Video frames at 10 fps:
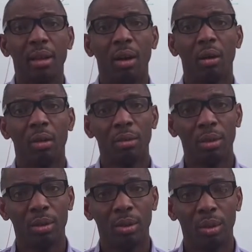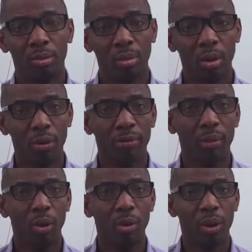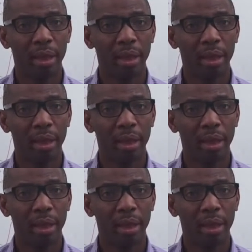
or the blood flow